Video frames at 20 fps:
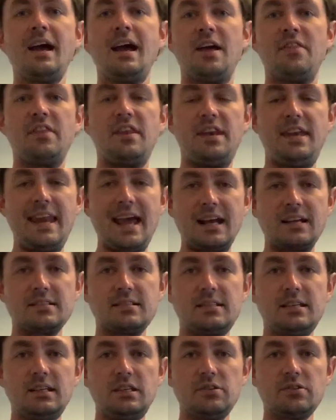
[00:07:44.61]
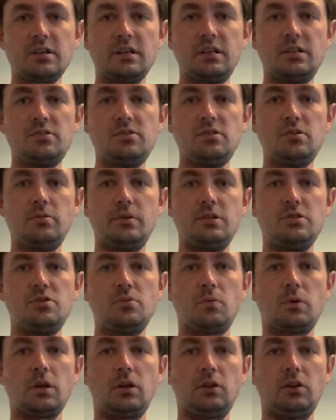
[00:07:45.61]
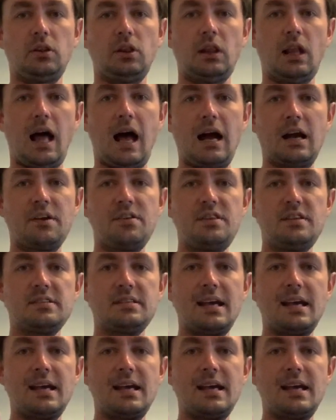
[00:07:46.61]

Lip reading: The next thing you're going to do is you want to lock this